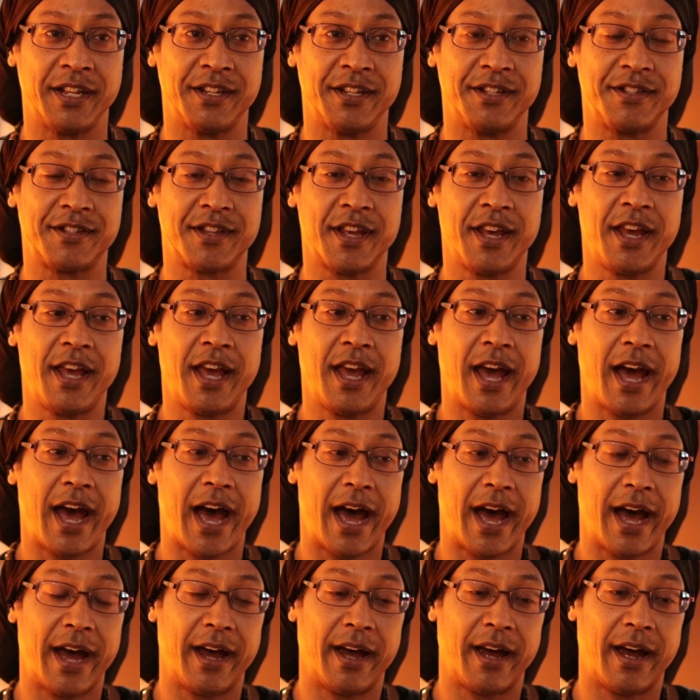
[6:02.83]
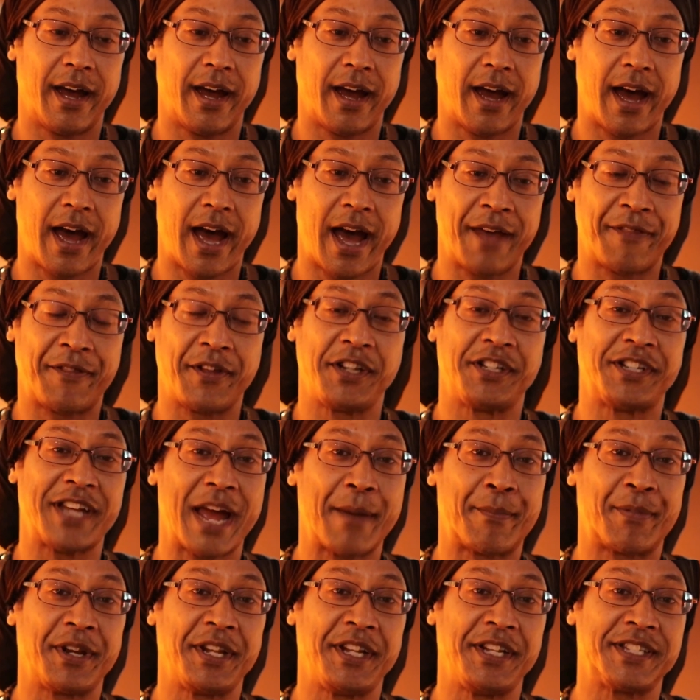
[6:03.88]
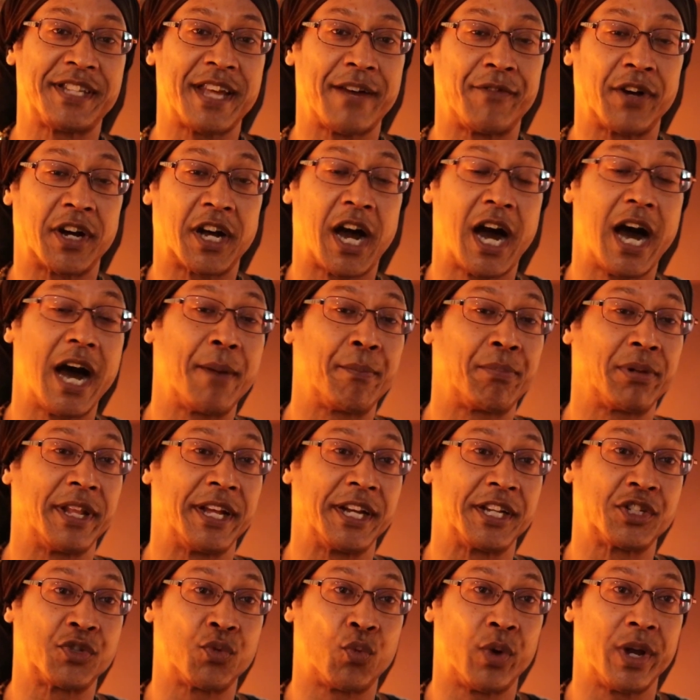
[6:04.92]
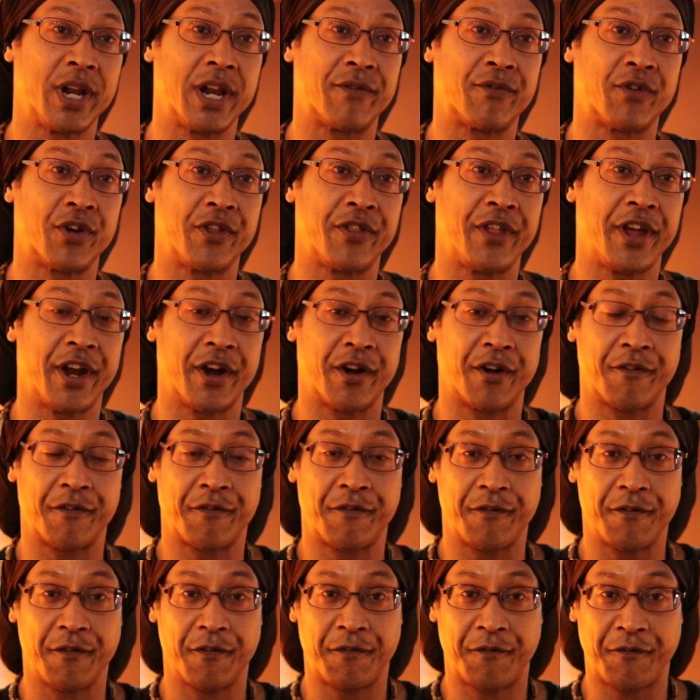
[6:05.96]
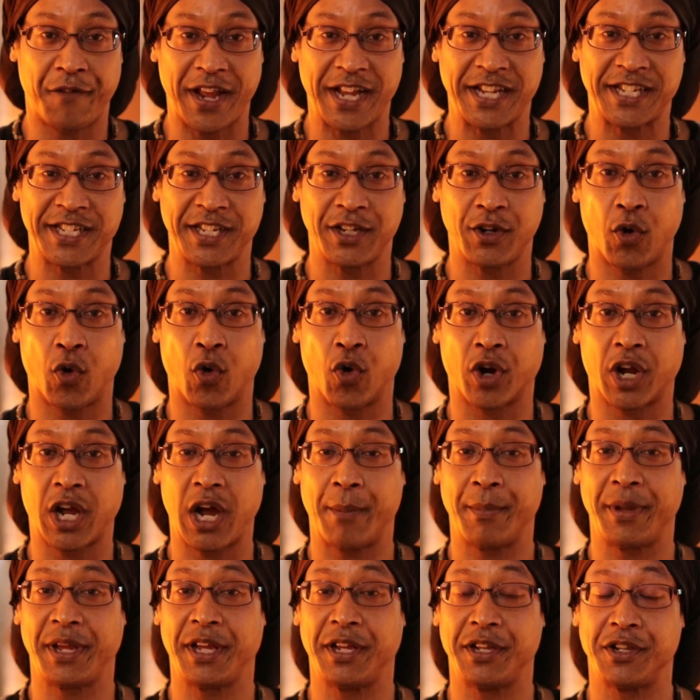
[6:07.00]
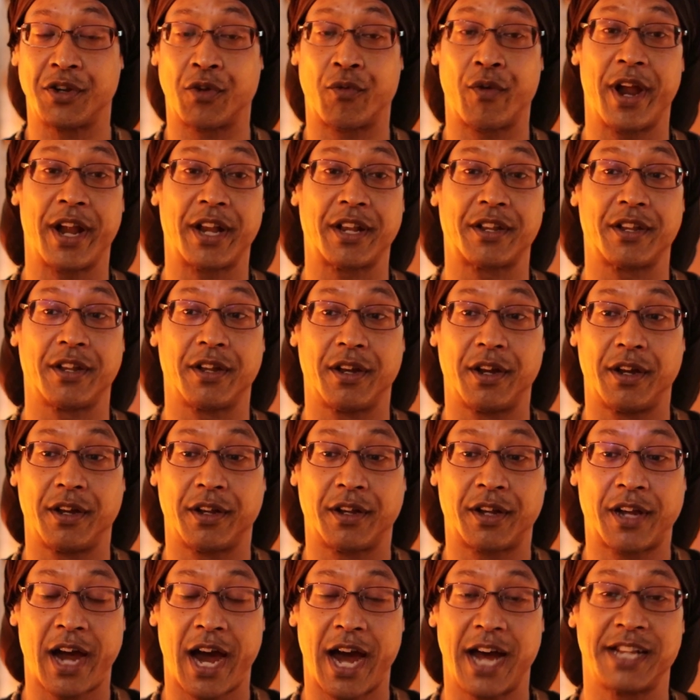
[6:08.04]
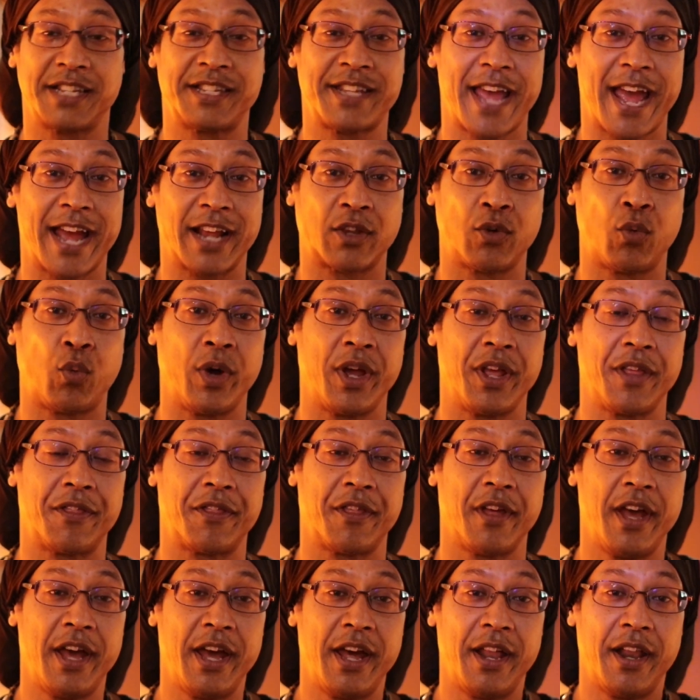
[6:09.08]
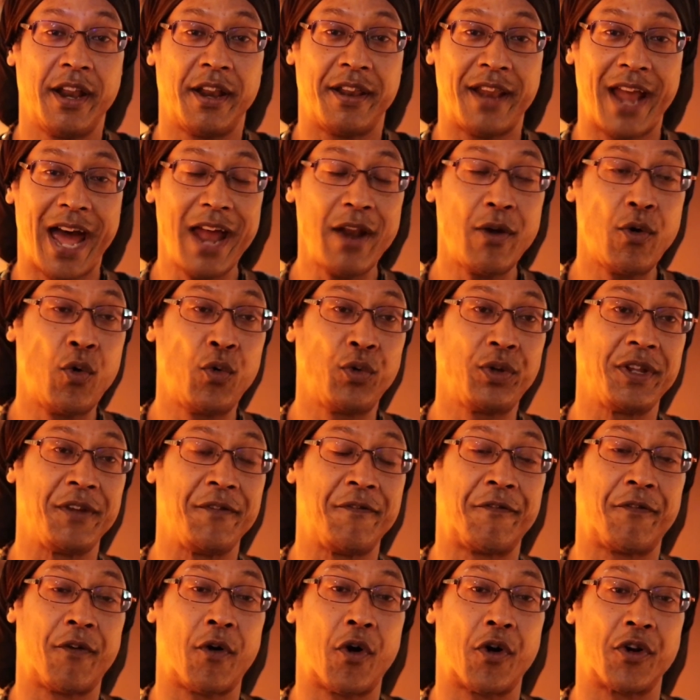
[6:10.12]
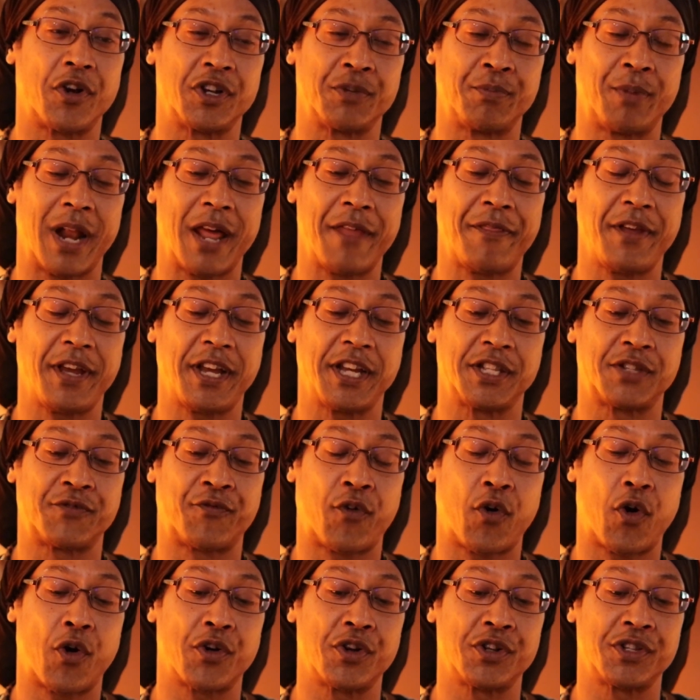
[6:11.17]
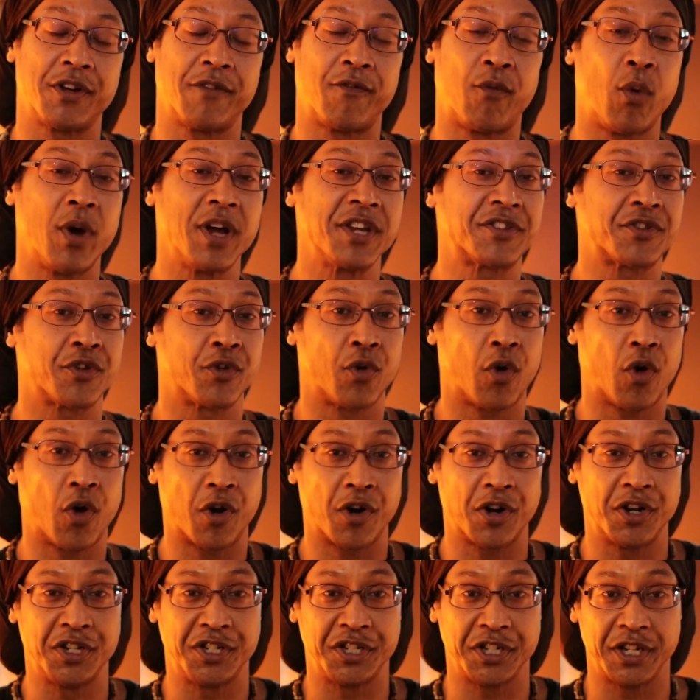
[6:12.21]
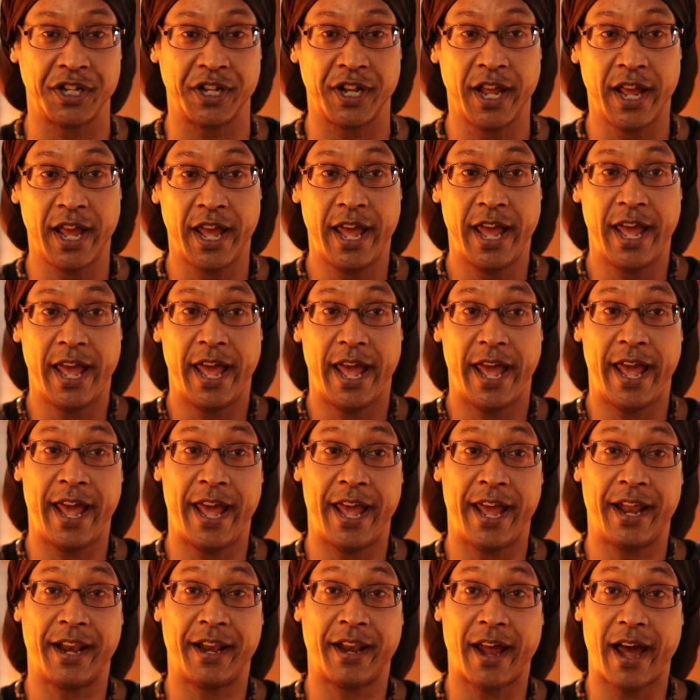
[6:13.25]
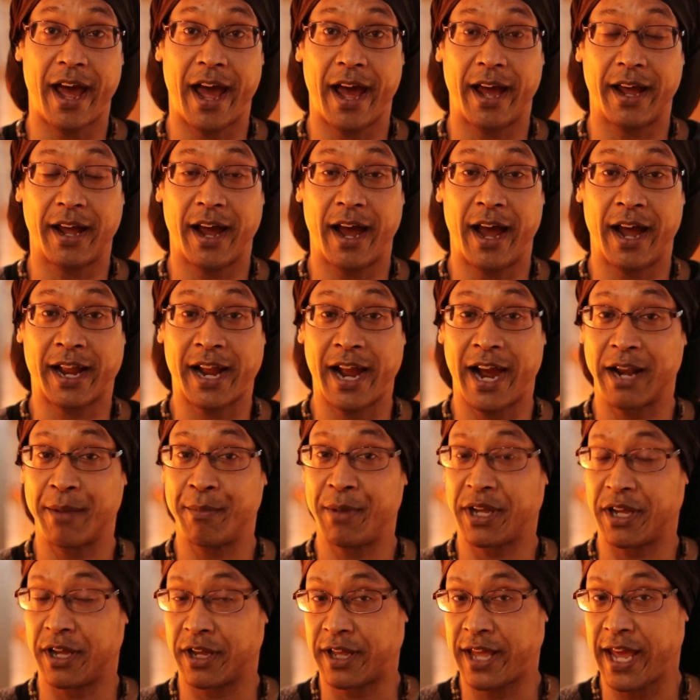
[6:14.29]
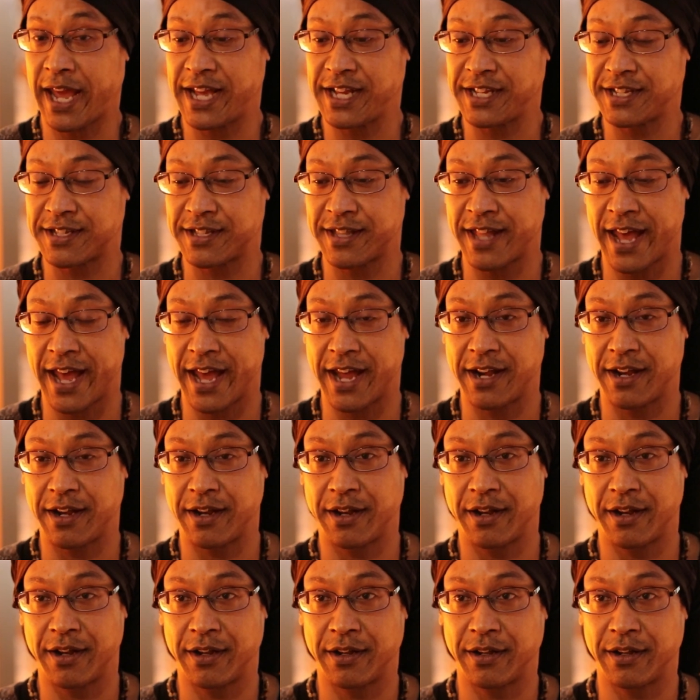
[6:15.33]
it is, I think Japanese have a complex whenever they're facing or coming in direct contact with not only foreigners, but I think it's foreigners of Western origin. And I kind of make a case that